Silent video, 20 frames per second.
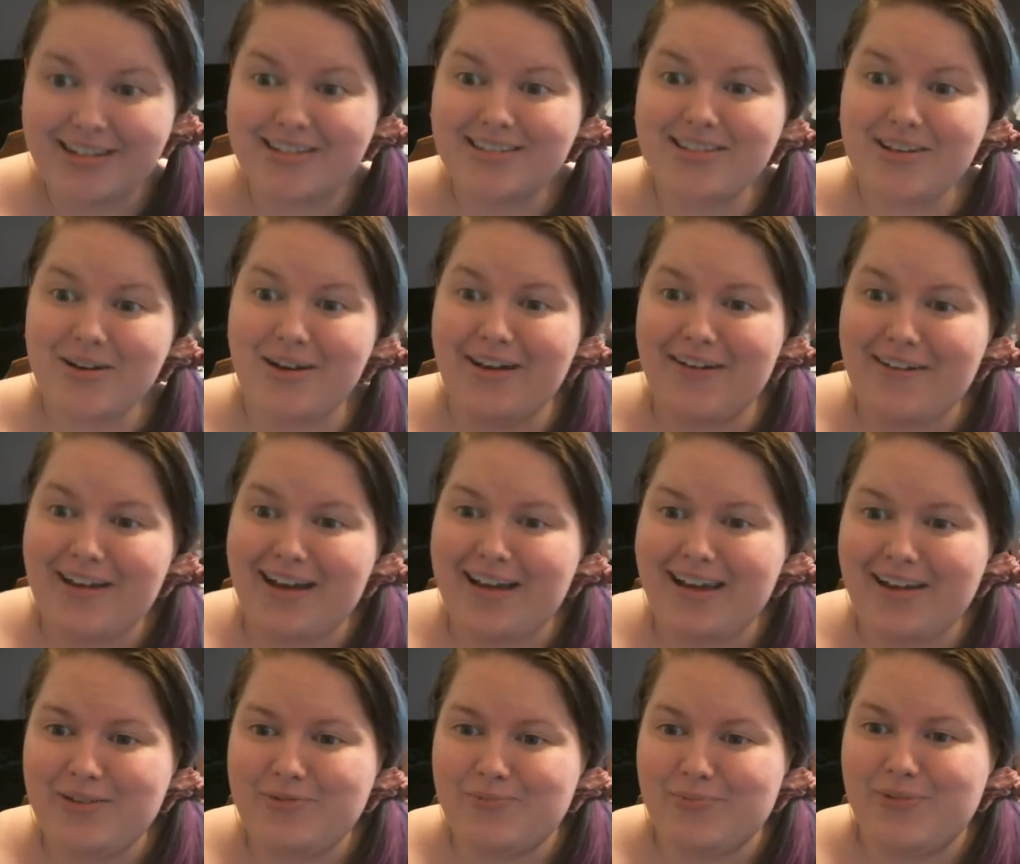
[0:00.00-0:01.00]
So here I
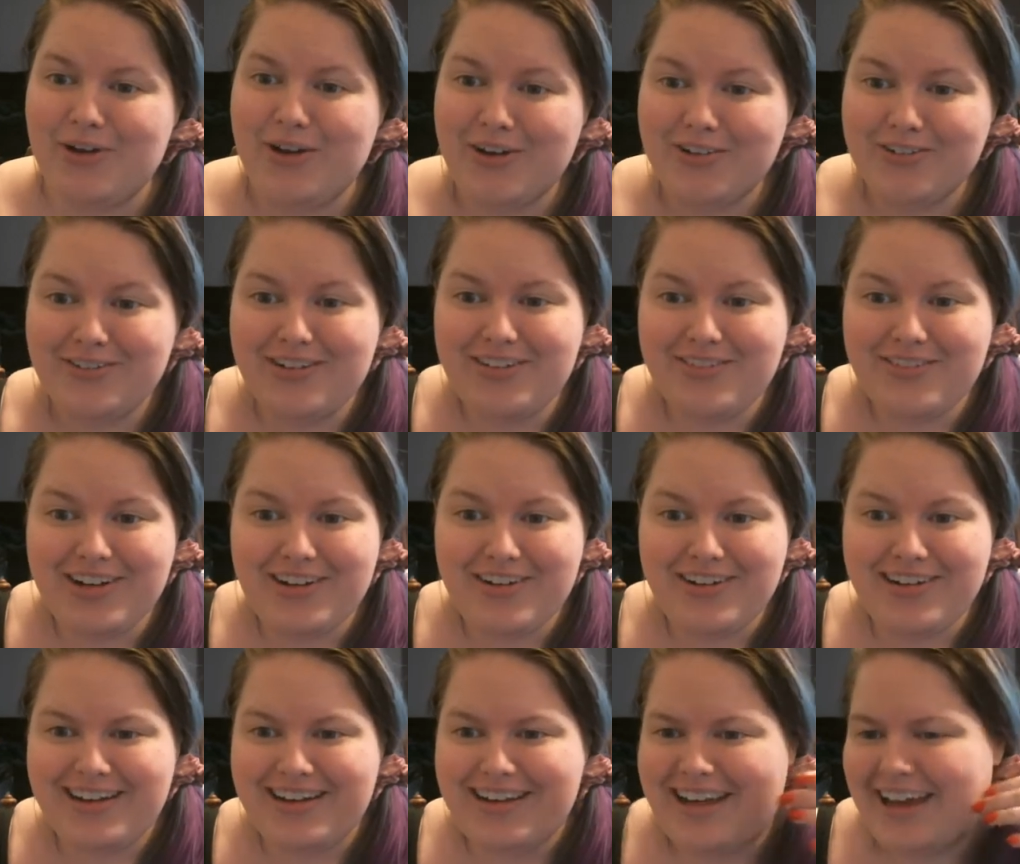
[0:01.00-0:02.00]
am,
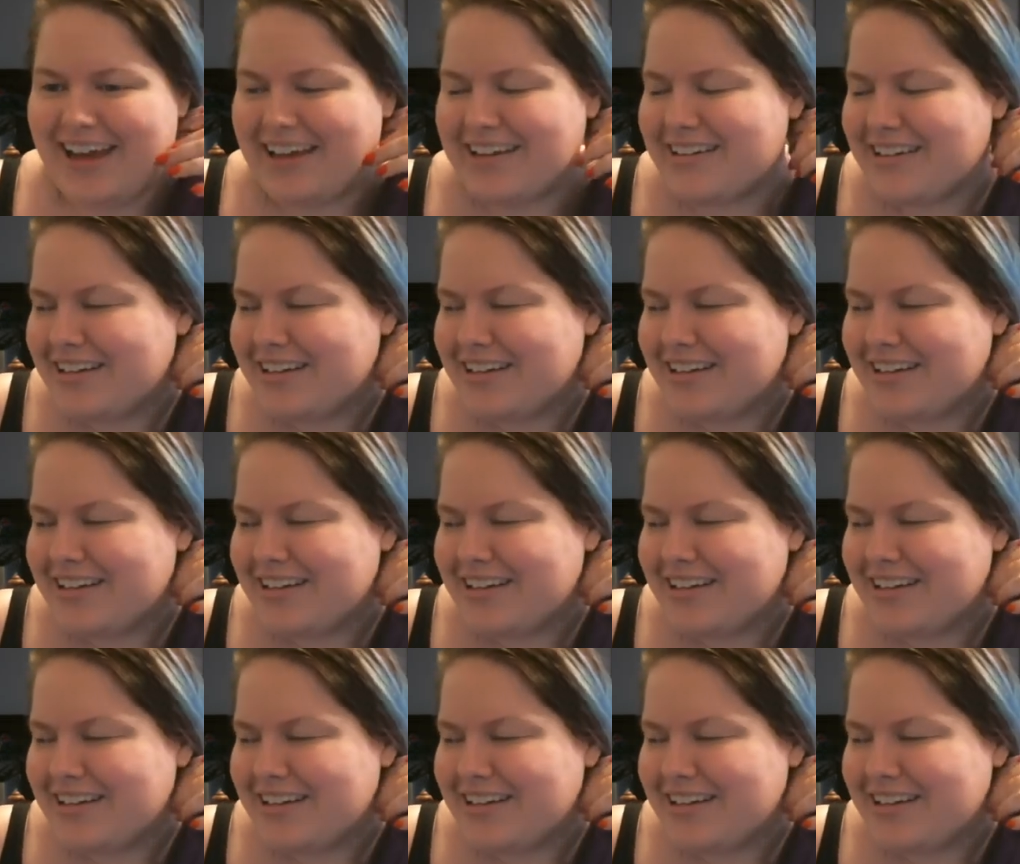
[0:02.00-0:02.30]
re-recording it.